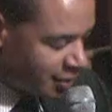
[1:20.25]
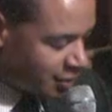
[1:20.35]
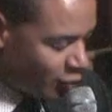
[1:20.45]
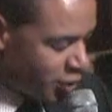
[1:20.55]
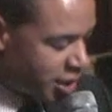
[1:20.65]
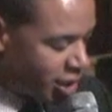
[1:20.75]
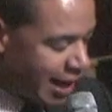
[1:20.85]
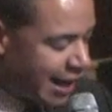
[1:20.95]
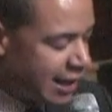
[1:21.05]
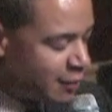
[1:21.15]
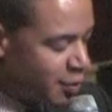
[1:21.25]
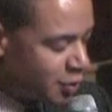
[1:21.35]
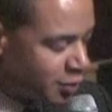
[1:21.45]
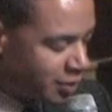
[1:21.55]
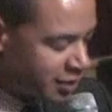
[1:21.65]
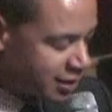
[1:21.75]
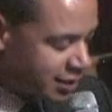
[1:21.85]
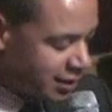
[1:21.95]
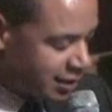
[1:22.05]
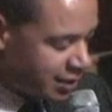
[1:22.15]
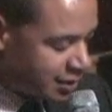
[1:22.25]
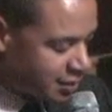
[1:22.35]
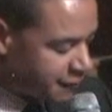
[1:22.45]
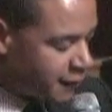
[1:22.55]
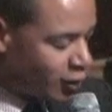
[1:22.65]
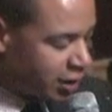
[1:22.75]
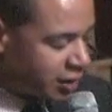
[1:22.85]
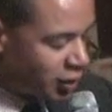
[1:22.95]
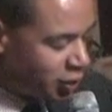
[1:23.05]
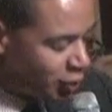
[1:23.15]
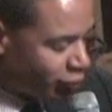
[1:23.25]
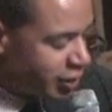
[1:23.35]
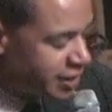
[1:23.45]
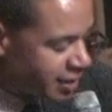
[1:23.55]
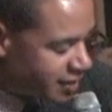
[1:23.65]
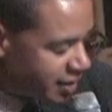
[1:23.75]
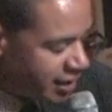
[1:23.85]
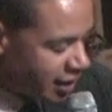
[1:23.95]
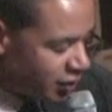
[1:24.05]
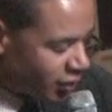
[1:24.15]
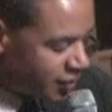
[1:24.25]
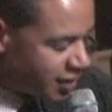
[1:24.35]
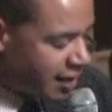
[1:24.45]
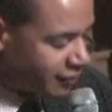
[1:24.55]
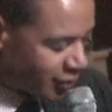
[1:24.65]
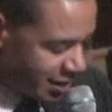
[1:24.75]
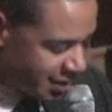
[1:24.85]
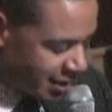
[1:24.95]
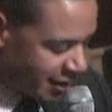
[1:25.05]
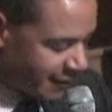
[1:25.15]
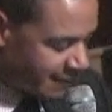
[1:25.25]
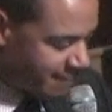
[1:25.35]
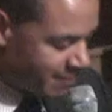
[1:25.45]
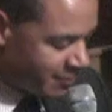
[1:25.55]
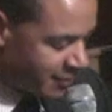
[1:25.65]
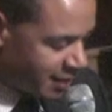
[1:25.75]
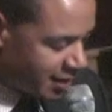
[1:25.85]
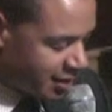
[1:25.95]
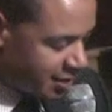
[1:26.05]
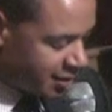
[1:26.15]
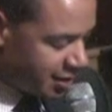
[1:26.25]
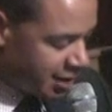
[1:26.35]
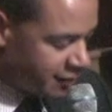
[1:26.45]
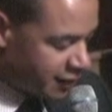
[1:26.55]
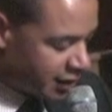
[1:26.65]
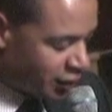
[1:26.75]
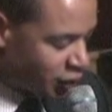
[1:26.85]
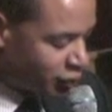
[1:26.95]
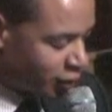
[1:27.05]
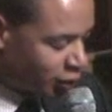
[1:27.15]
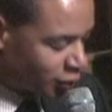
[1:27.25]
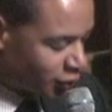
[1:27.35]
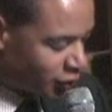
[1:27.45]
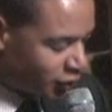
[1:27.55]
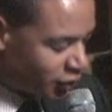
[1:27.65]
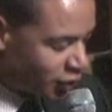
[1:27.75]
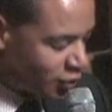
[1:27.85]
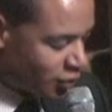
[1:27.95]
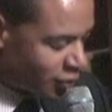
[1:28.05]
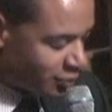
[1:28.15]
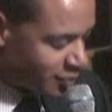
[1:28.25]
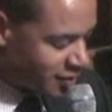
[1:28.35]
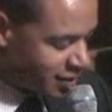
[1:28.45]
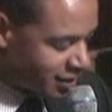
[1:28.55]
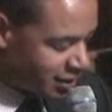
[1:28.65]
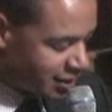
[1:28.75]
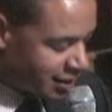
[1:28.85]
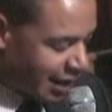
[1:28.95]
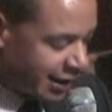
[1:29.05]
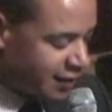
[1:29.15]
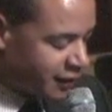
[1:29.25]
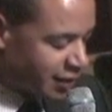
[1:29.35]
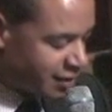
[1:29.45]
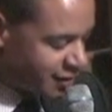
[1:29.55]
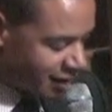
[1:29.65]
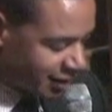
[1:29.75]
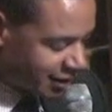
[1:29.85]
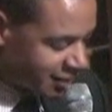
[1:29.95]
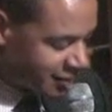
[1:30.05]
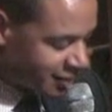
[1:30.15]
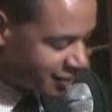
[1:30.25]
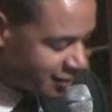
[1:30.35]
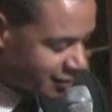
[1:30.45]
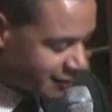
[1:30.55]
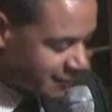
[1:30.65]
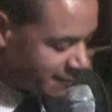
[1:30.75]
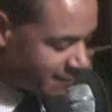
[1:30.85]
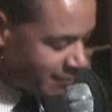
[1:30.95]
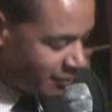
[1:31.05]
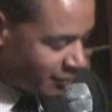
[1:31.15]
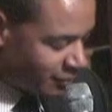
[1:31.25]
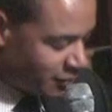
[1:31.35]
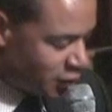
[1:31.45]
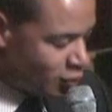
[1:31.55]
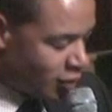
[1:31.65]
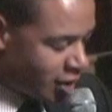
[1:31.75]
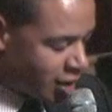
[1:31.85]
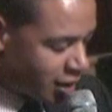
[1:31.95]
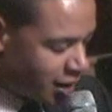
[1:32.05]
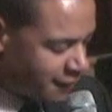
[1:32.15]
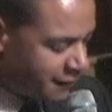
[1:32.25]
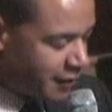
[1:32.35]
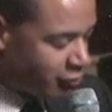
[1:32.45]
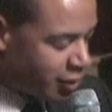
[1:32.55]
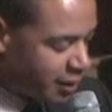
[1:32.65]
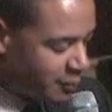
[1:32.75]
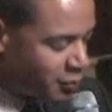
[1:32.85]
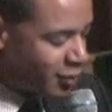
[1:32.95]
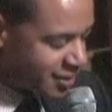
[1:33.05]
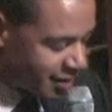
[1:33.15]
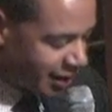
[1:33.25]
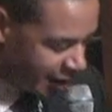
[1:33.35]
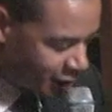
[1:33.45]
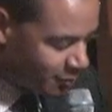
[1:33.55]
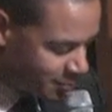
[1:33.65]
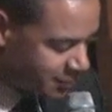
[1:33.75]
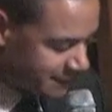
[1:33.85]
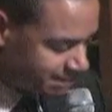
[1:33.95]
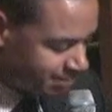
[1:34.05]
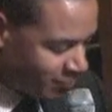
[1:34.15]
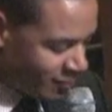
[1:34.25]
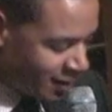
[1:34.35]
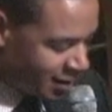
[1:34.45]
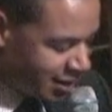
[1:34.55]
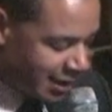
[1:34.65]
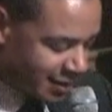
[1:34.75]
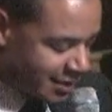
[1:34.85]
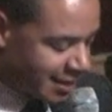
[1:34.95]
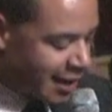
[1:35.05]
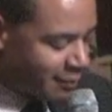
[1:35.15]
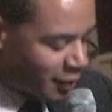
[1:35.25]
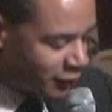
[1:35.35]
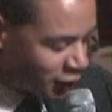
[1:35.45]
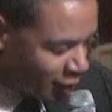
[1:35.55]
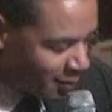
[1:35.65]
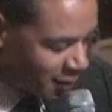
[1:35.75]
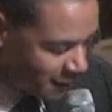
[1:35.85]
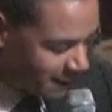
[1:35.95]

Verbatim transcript: we are able to fall under your regency and your sovereignty, even in struggles, storms, and even in sickness. You are a very present help in the time of trouble.